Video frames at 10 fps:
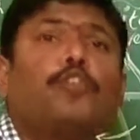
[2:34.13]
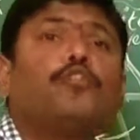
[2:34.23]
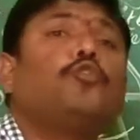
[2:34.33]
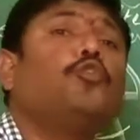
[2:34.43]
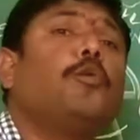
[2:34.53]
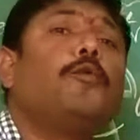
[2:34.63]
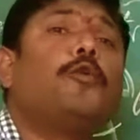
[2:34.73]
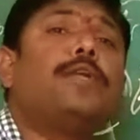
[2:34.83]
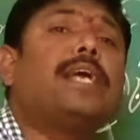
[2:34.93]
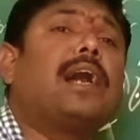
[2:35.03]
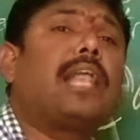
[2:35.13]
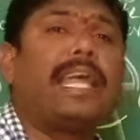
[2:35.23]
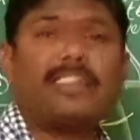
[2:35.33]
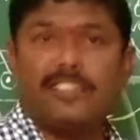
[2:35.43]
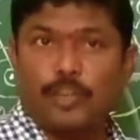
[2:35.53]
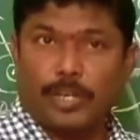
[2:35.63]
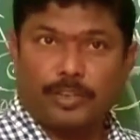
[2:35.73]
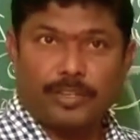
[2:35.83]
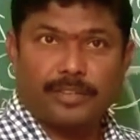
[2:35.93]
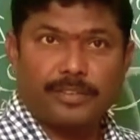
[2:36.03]
pseudopodia-like
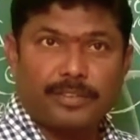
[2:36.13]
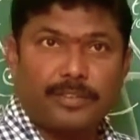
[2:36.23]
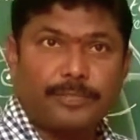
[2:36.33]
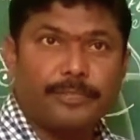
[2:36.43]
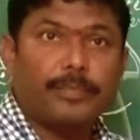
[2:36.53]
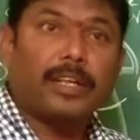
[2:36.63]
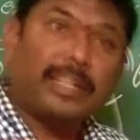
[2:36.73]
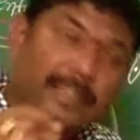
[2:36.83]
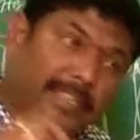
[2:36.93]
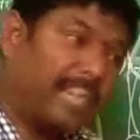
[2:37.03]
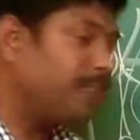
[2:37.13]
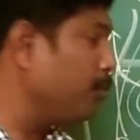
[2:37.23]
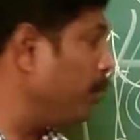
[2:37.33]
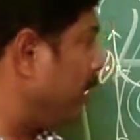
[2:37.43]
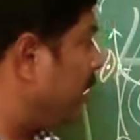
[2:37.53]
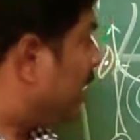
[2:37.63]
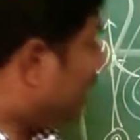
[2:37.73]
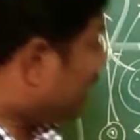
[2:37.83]
structures. That's why